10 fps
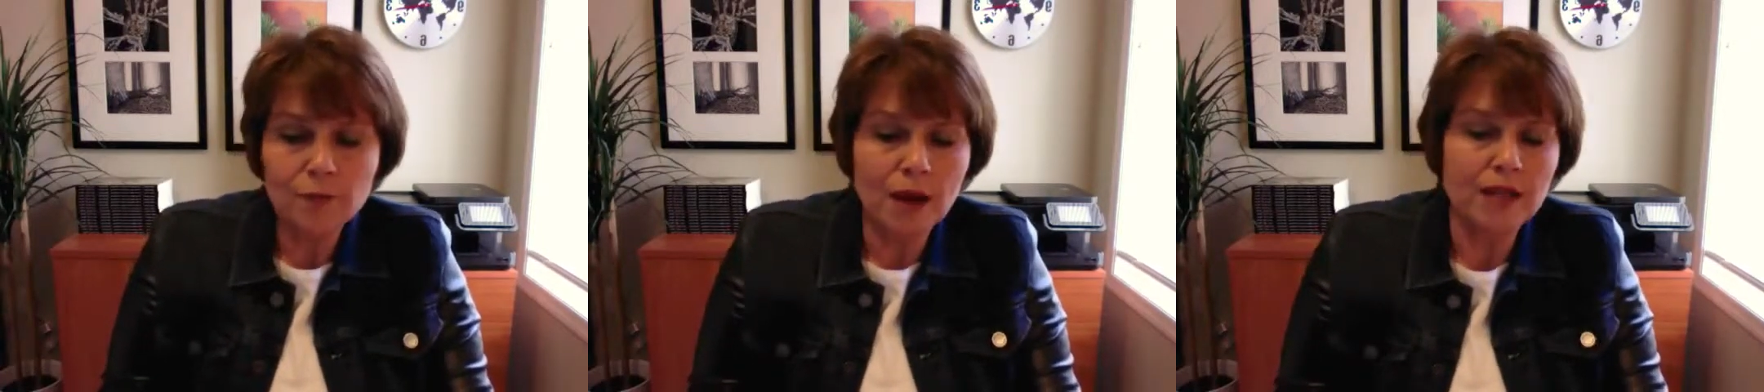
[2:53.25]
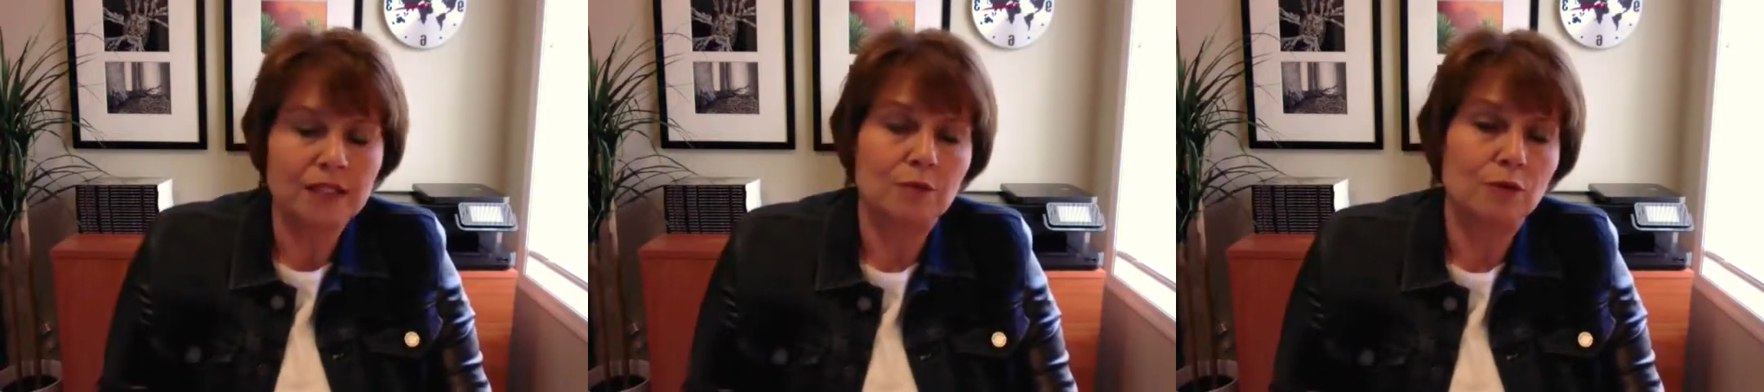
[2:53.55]

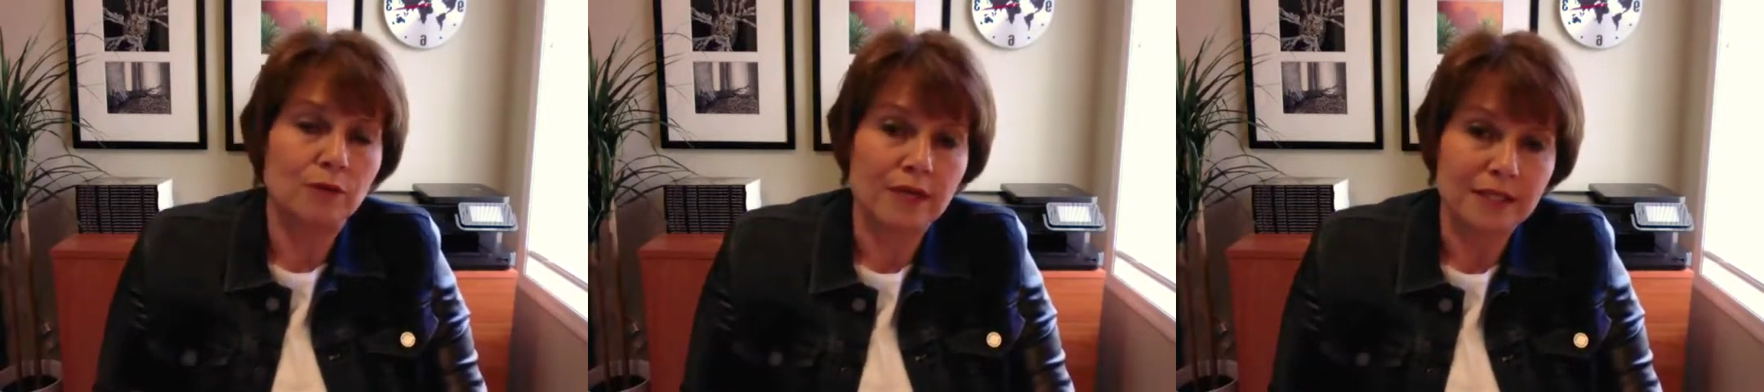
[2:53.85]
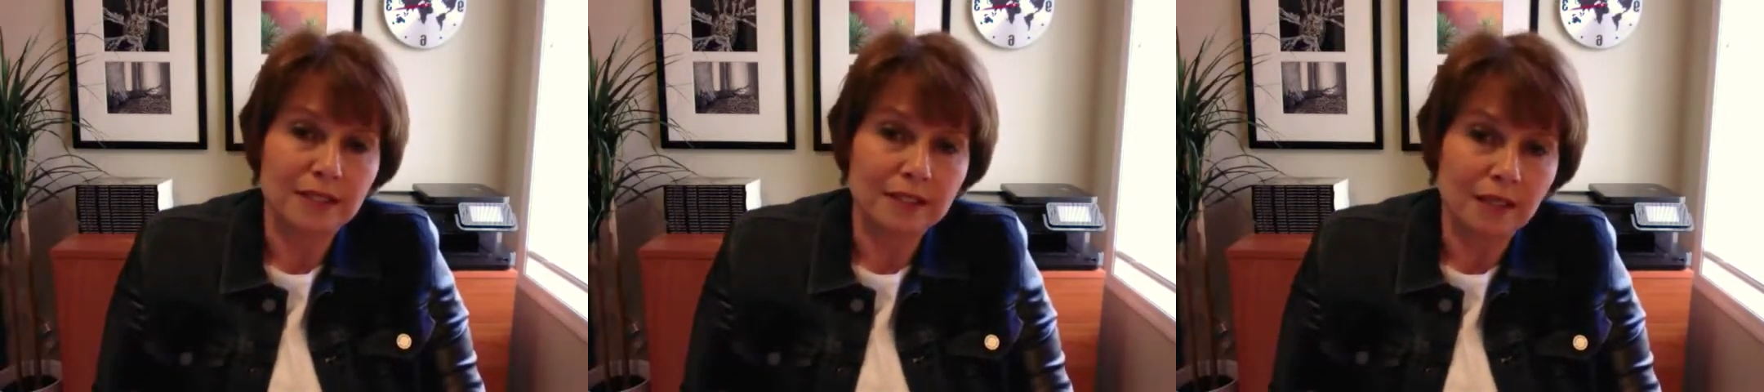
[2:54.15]
possible
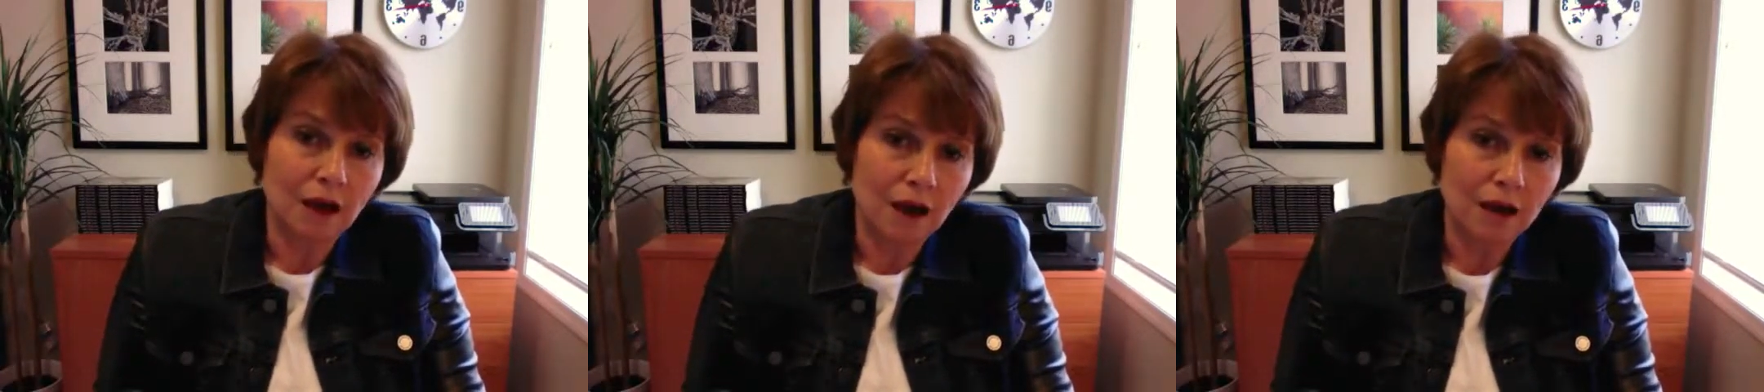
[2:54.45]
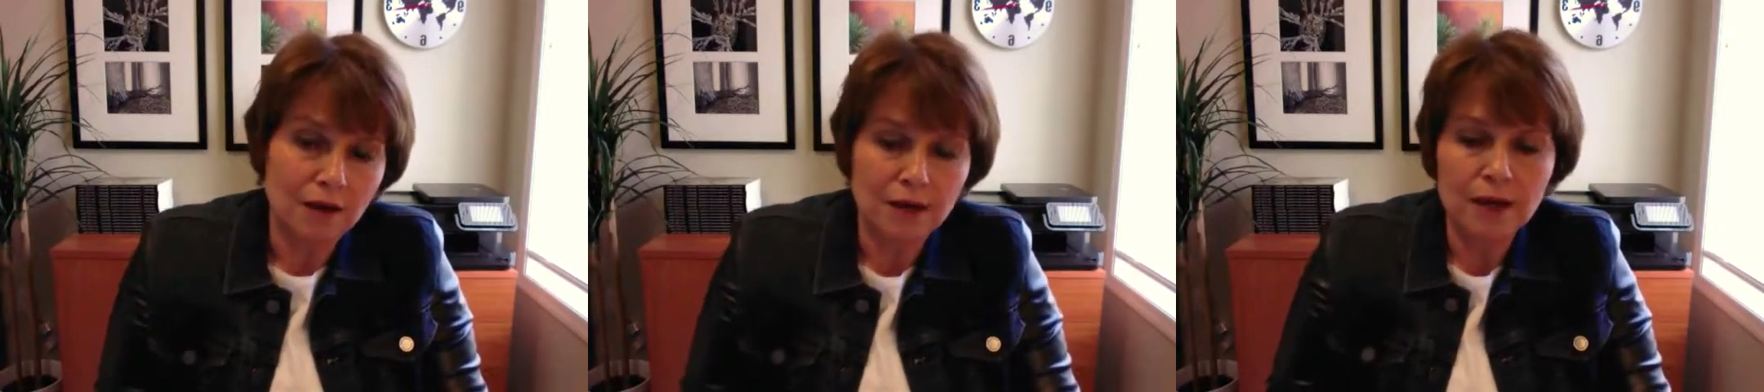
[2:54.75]
reasons
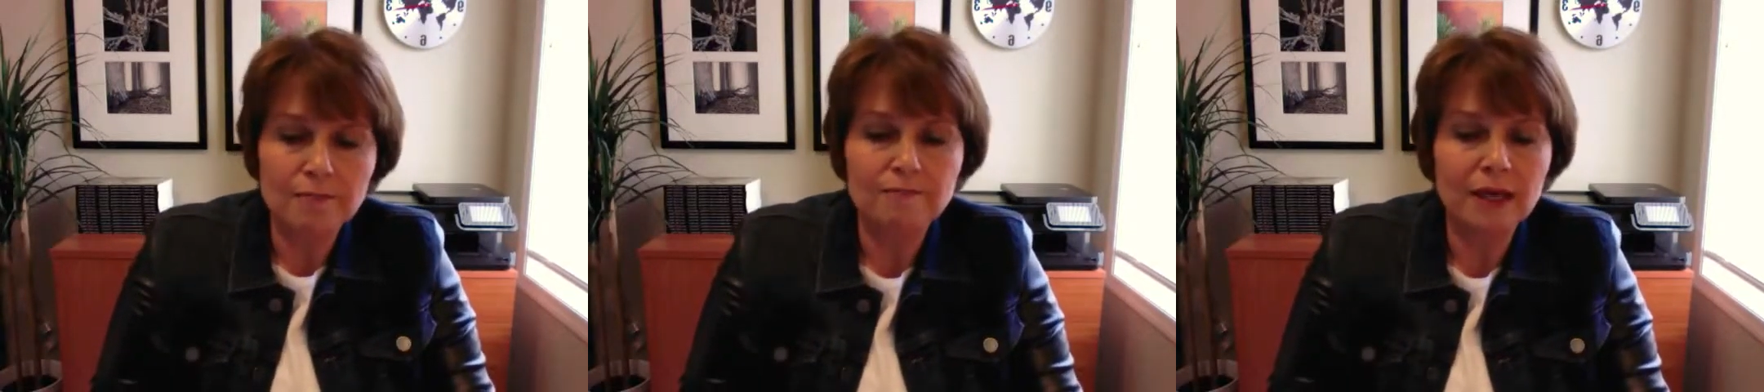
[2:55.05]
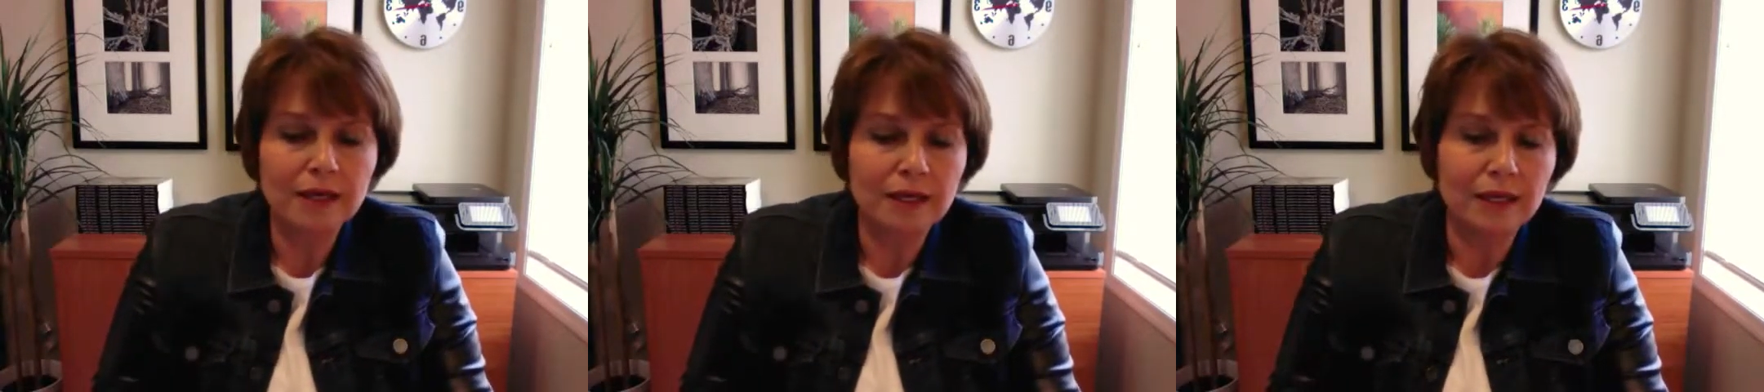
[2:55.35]
are
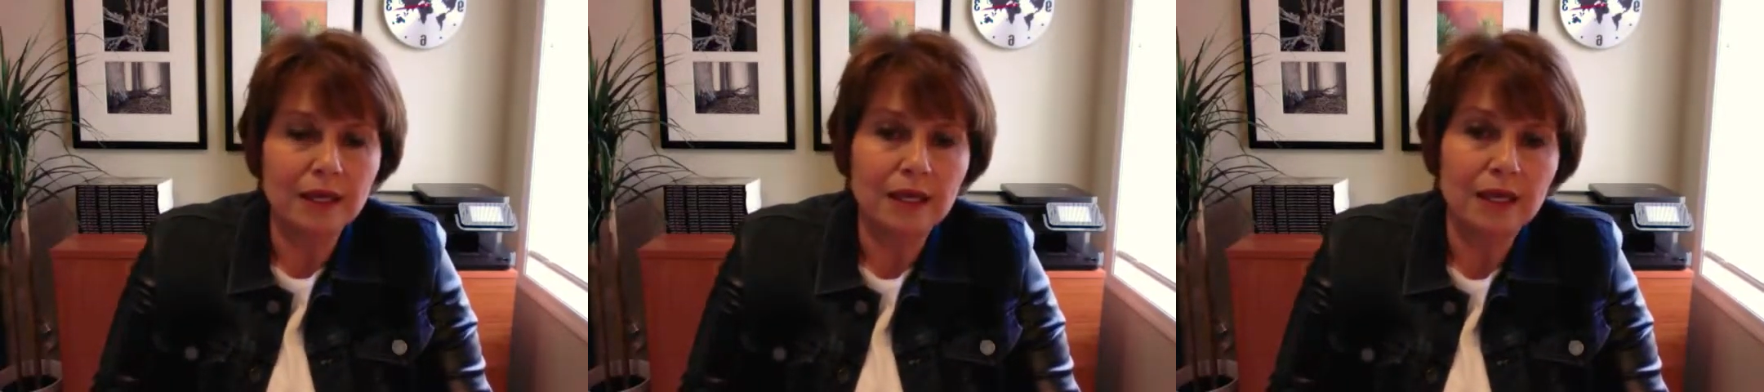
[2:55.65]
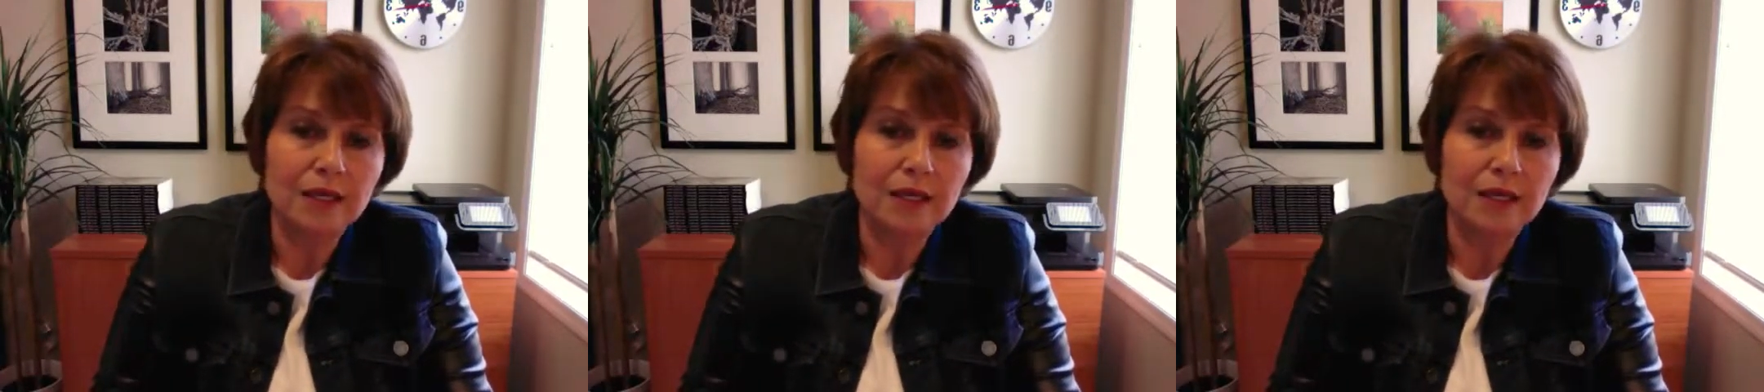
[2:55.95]
many